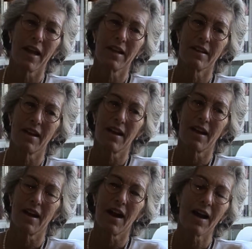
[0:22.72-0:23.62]
And
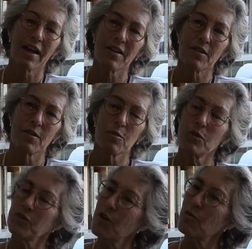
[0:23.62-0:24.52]
I
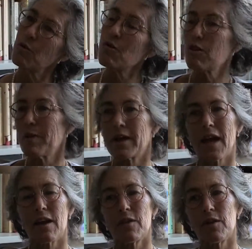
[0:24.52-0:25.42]
will know more about
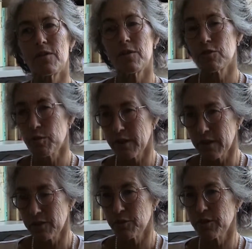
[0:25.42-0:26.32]
how those
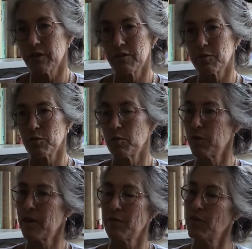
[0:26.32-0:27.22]
regulatory systems will
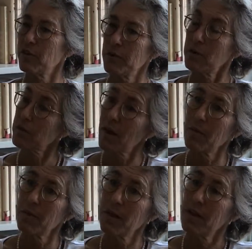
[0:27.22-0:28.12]
work after I spend some
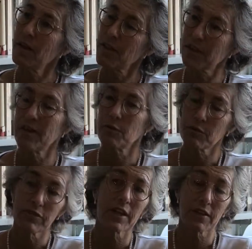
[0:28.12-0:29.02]
time thinking and
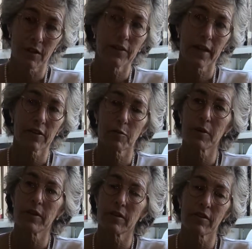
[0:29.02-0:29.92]
reflecting on that
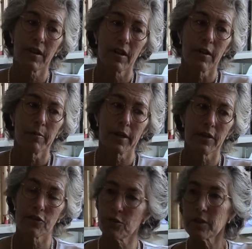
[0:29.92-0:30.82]
experience. But
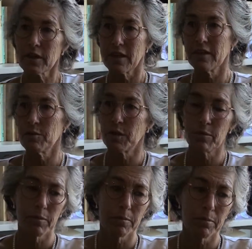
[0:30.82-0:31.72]
historically, when
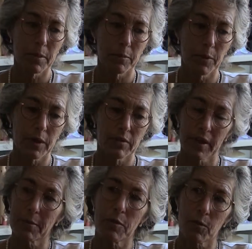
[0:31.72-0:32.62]
we
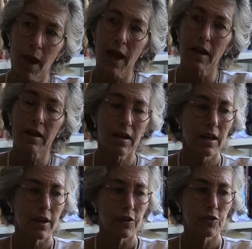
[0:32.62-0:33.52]
set up the RAC
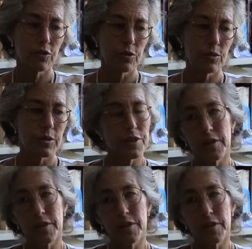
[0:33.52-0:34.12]
to